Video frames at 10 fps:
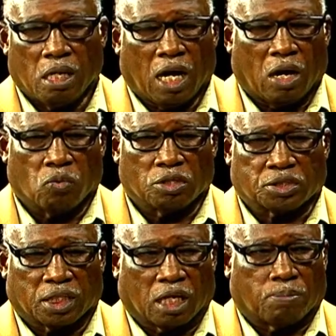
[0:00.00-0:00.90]
I will
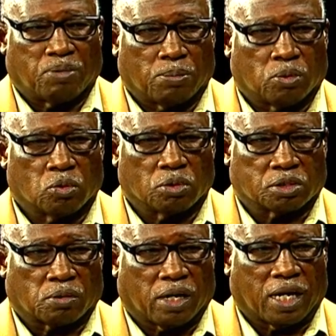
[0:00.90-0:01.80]
say there are people who were
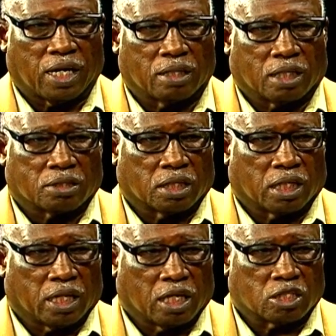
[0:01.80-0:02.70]
trying, as
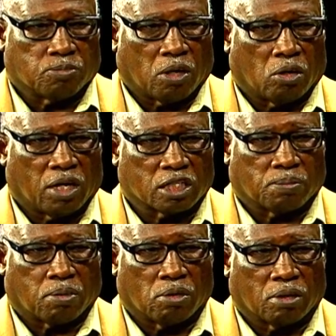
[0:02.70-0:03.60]
Elaine Spall has a
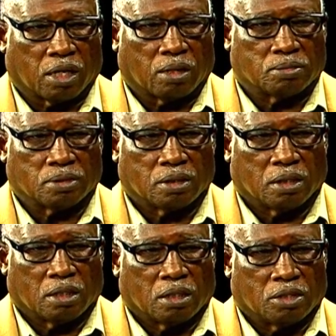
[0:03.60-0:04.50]
program,
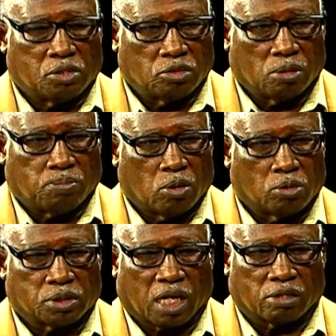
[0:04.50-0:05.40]
Junior
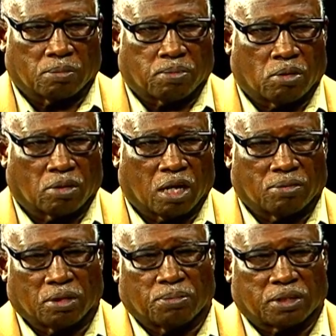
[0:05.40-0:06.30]
Post has a program
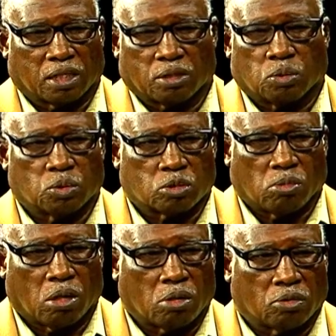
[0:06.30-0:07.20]
there, but they're too
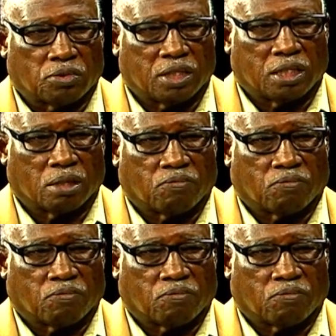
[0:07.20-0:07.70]
small. We need to